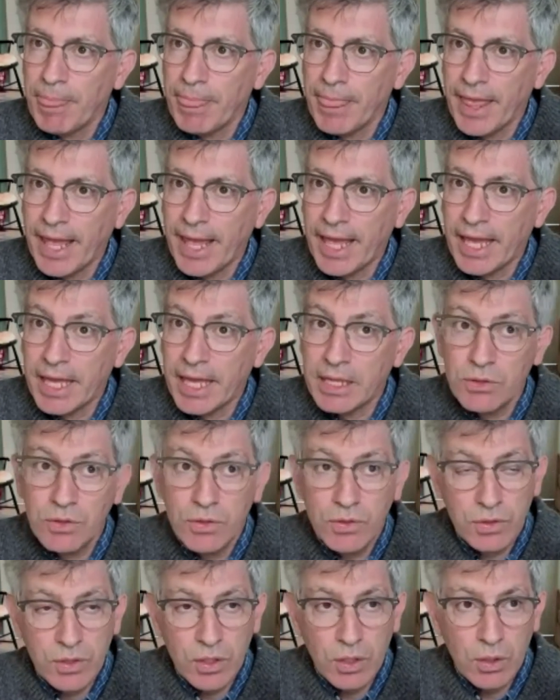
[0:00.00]
And
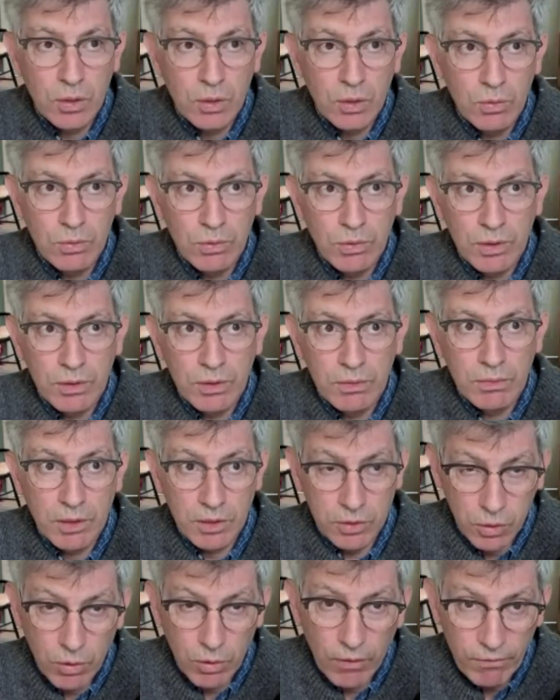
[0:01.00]
so
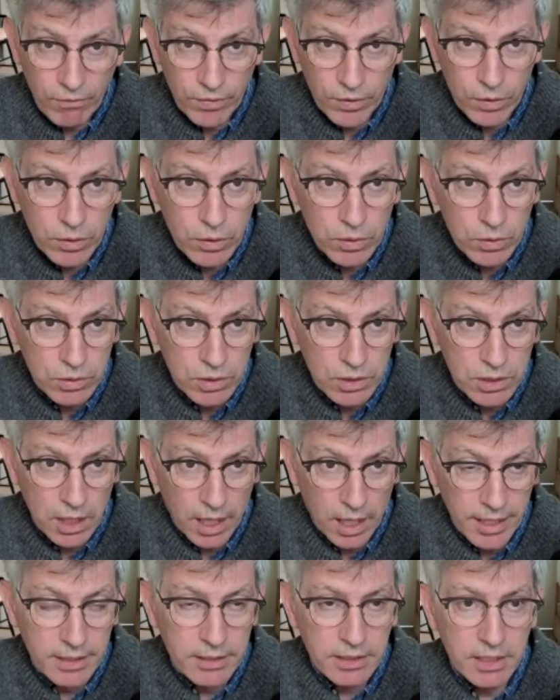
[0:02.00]
a few
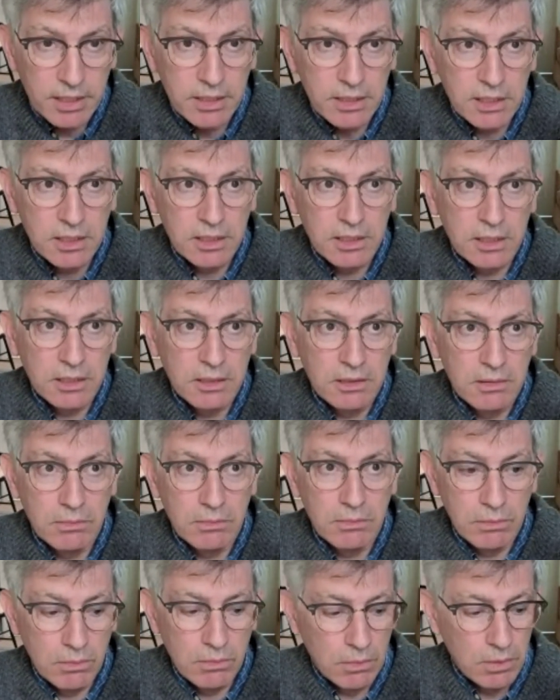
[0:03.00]
scientists,
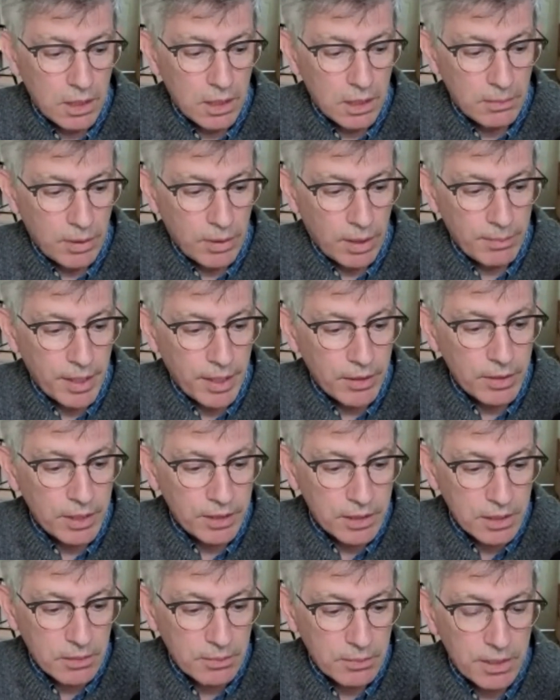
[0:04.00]

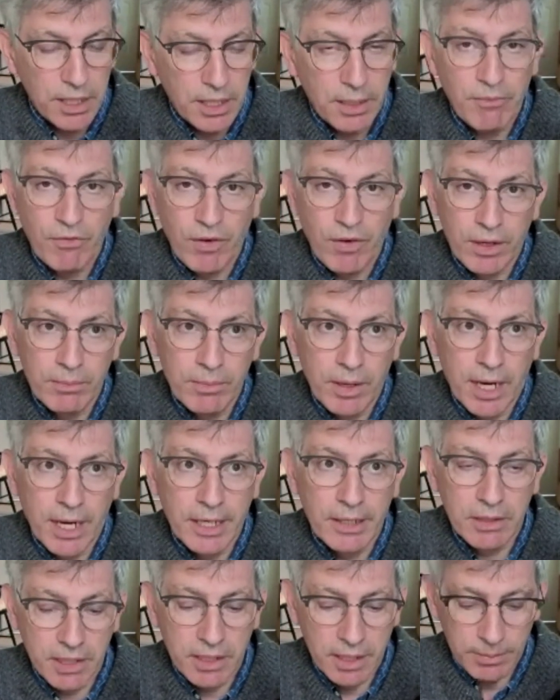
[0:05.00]
primarily someone named Fred
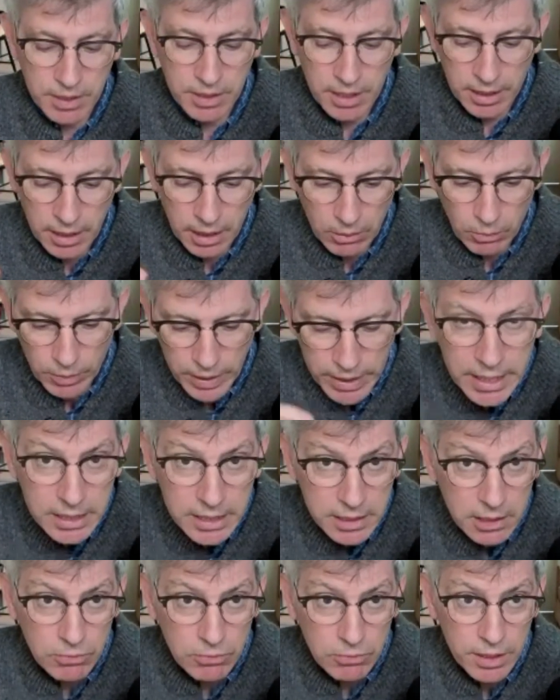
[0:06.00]
Meyer, kept saying like we
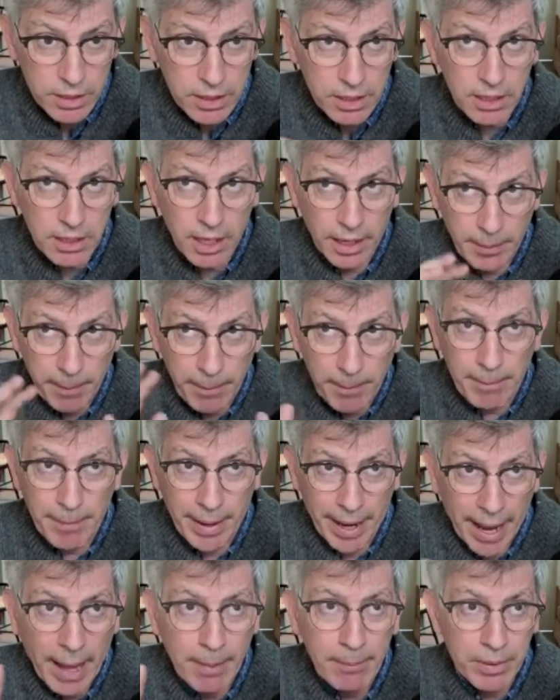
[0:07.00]
need to really like
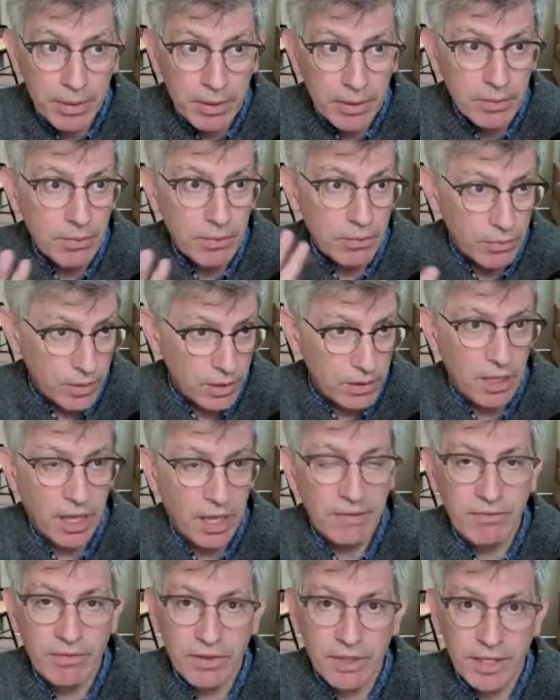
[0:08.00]
map the
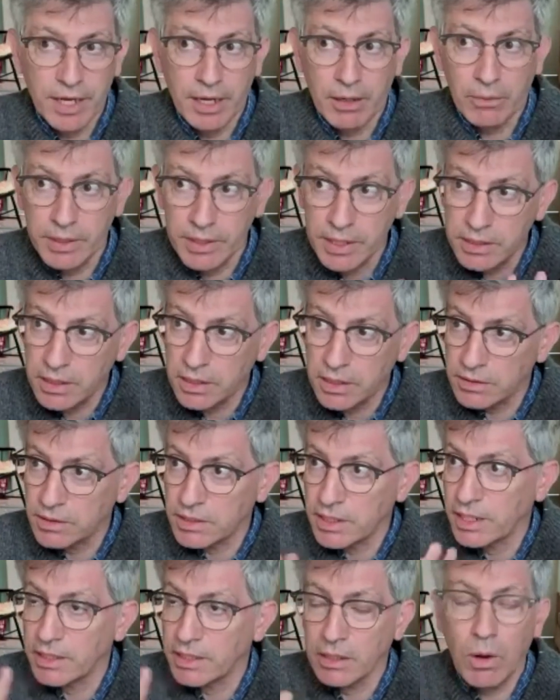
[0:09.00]
life in the air. We need to
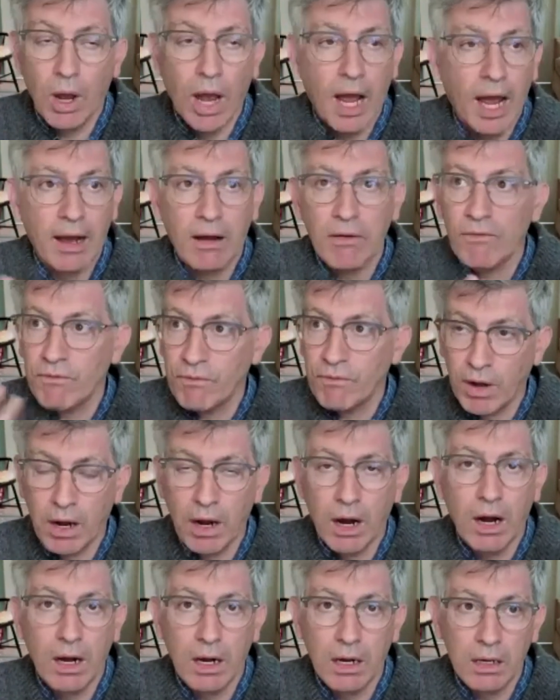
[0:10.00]
understand like how
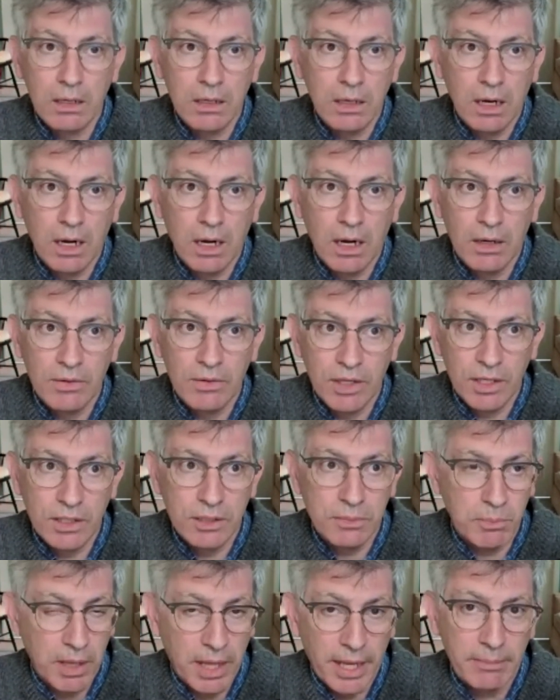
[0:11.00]
far are
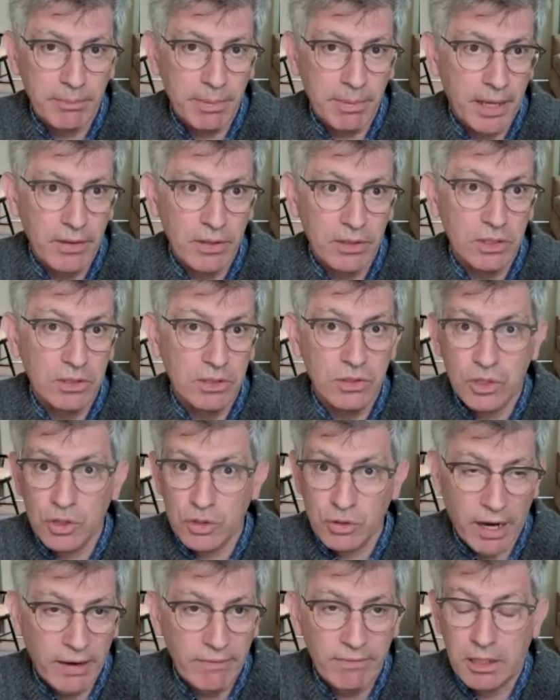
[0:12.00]
these plant pathogens
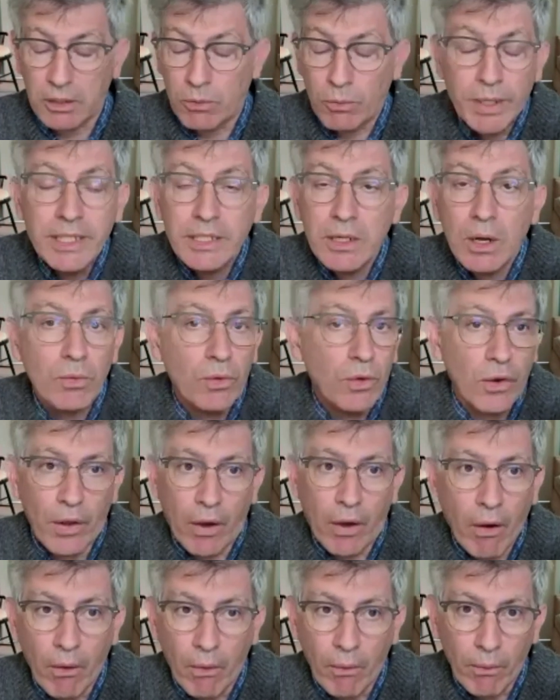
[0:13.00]
traveling? We don't
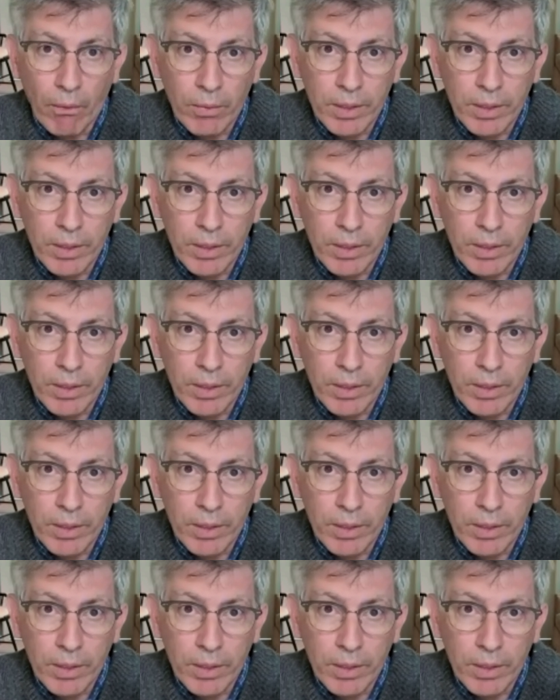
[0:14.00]
know.